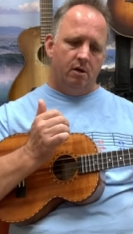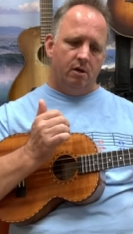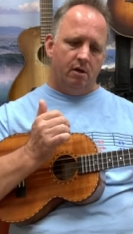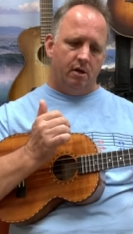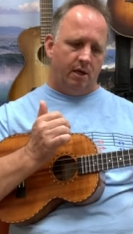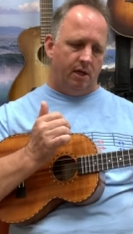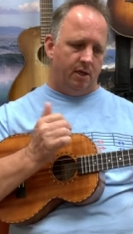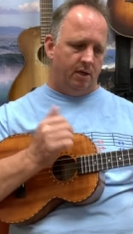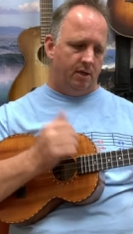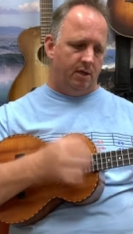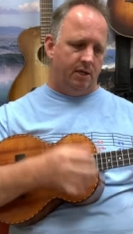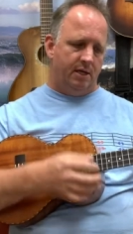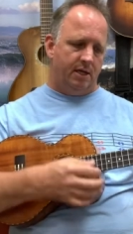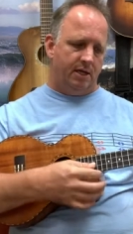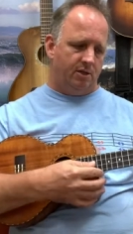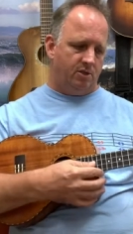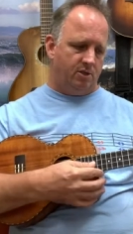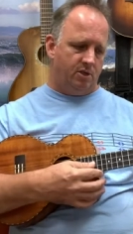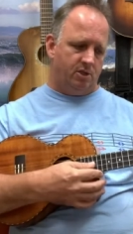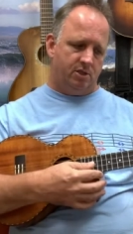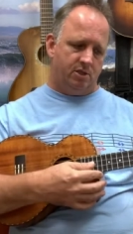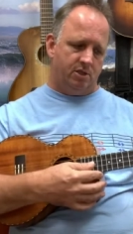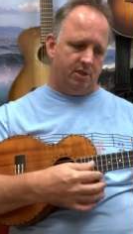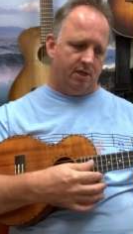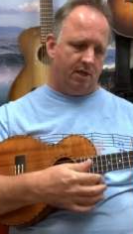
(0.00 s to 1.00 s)
And you can't
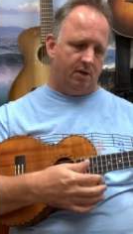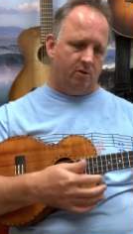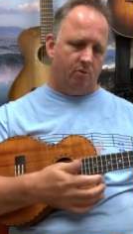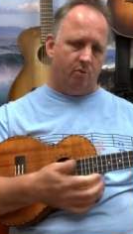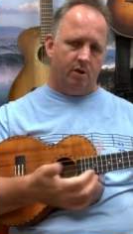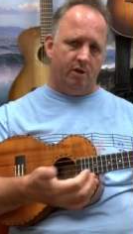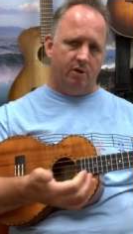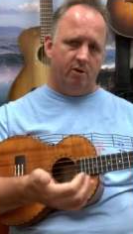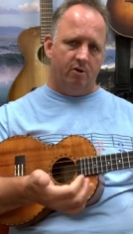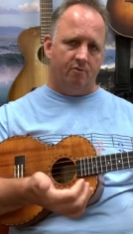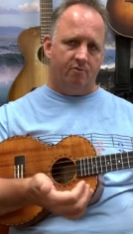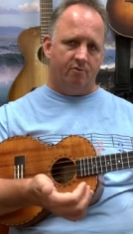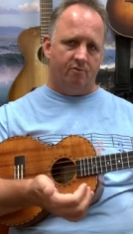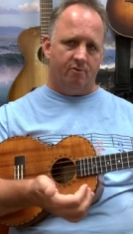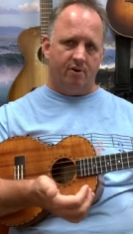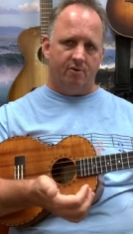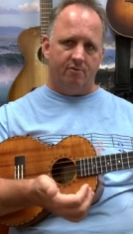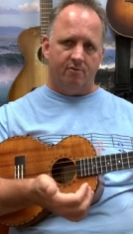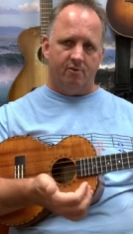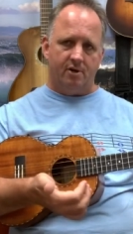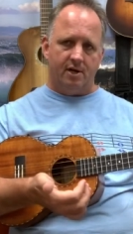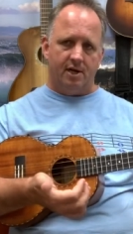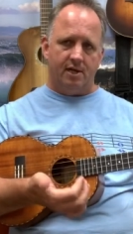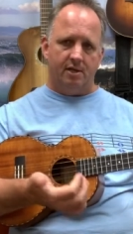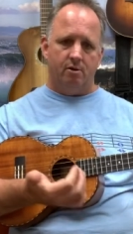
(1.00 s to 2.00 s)
just stay on one note
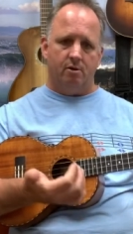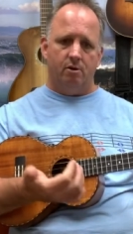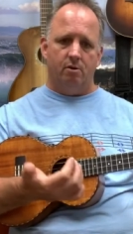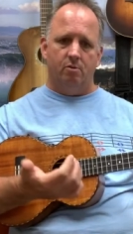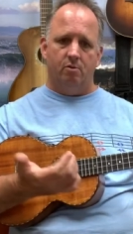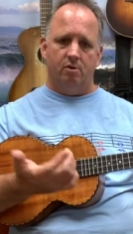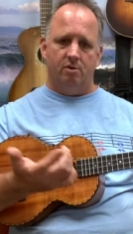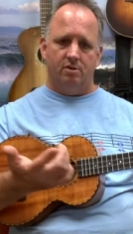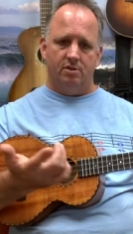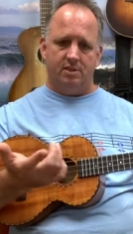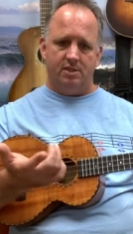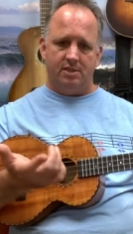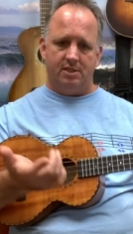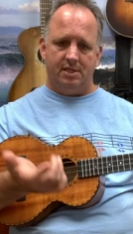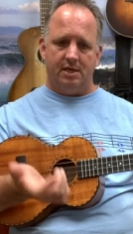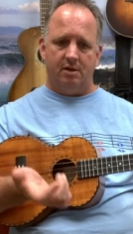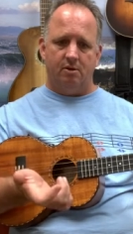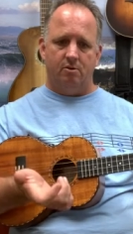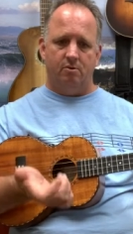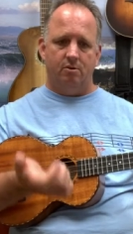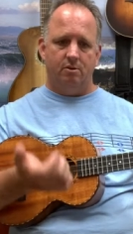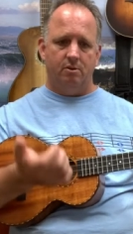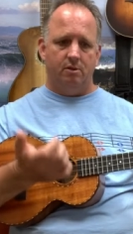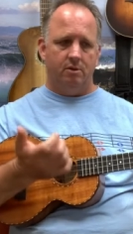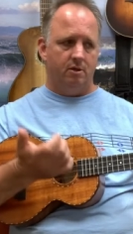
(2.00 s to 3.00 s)
forever either. It won't
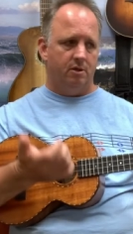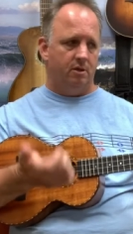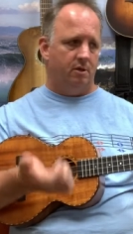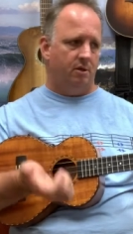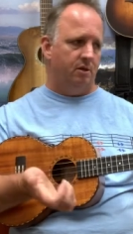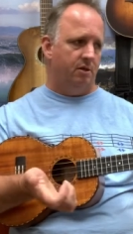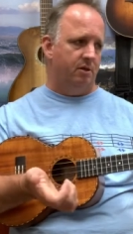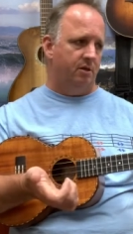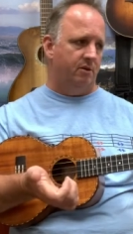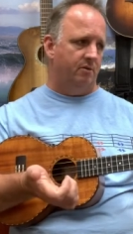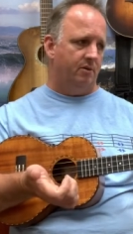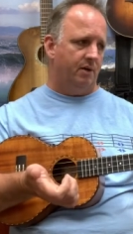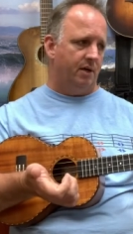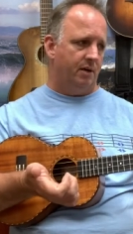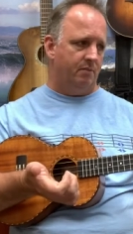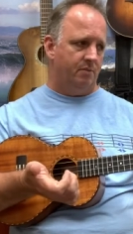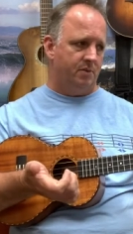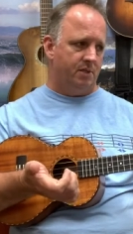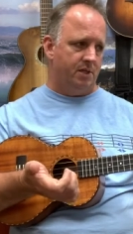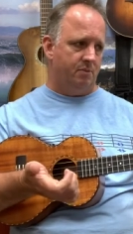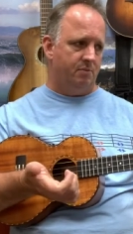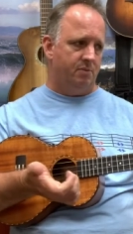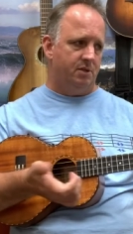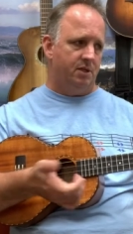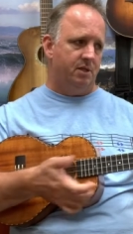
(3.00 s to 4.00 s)
sound good. And I'm
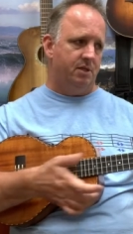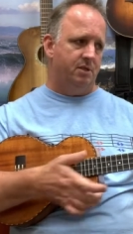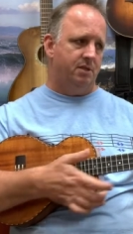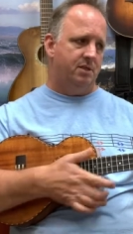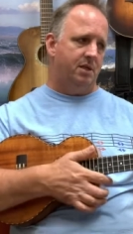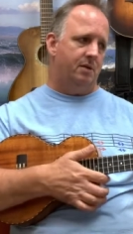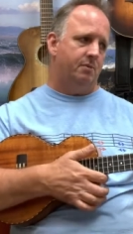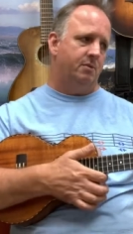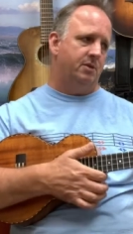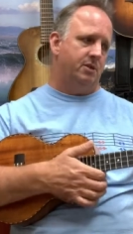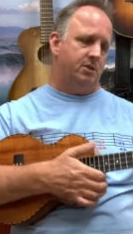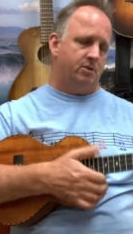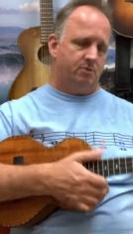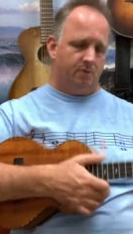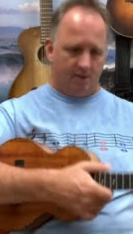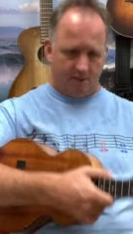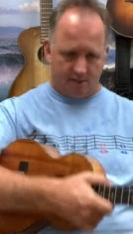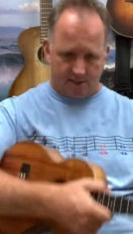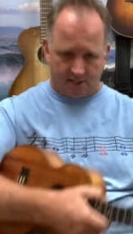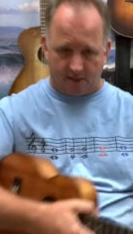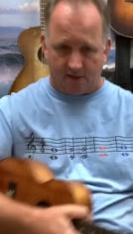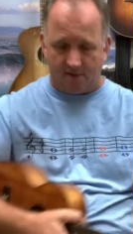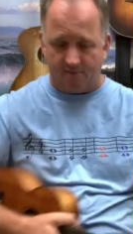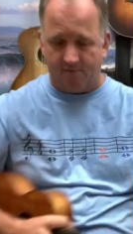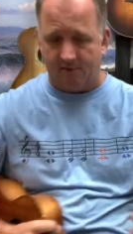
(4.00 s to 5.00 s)
tempted to demonstrate
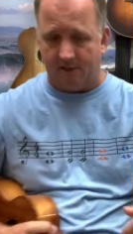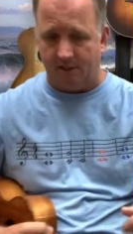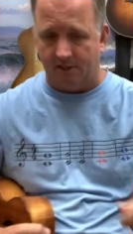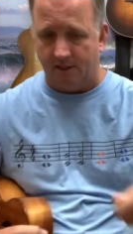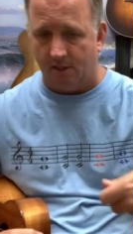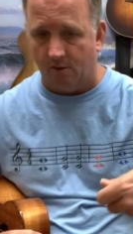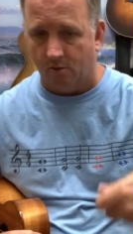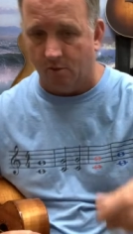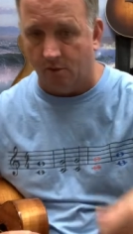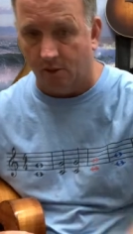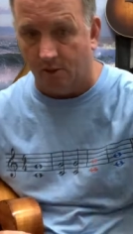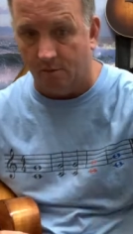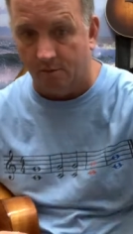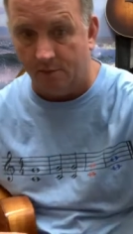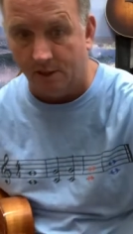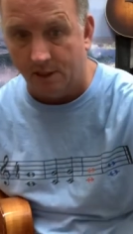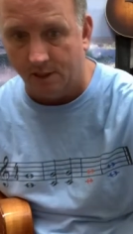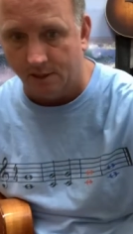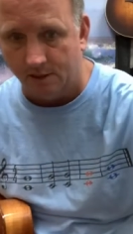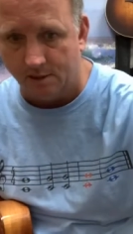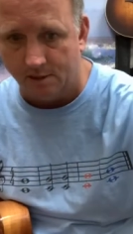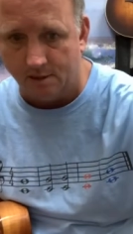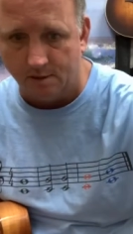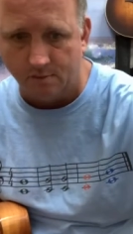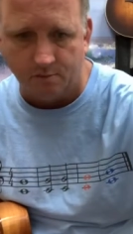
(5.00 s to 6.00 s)
that. In fact, I will,
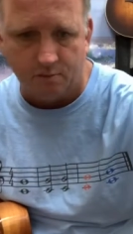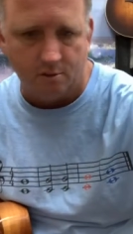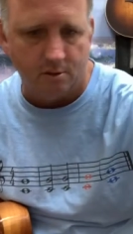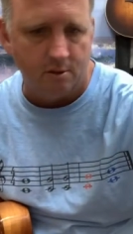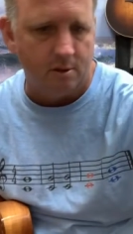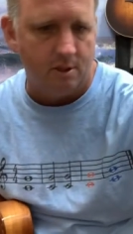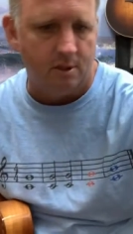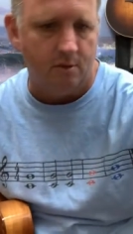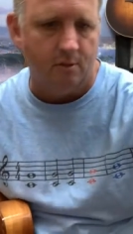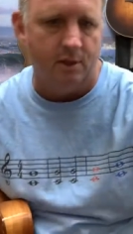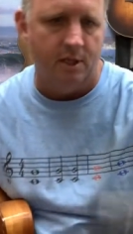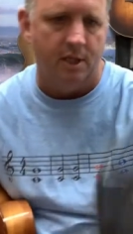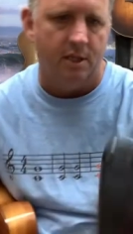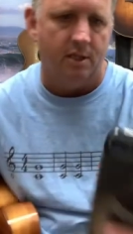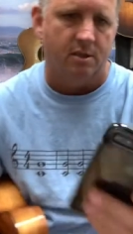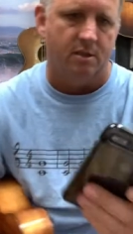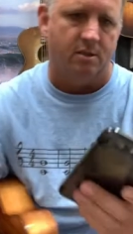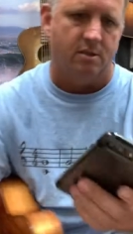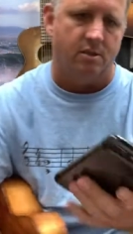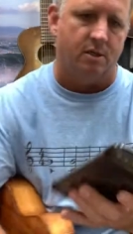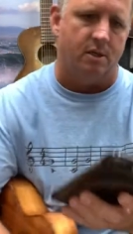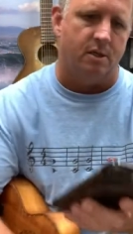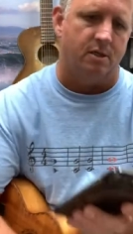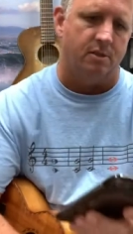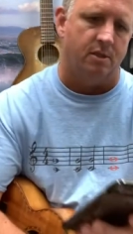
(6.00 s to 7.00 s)
because it's important that we get
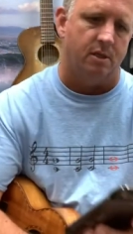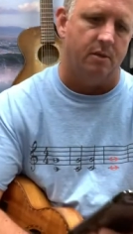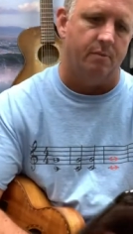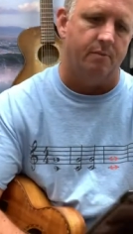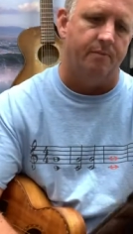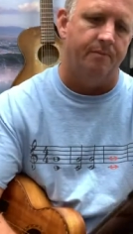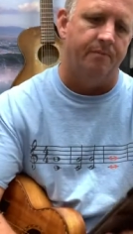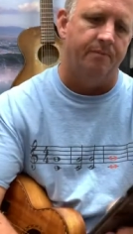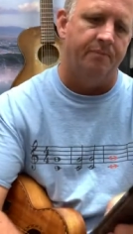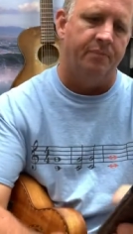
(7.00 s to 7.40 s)
this concept.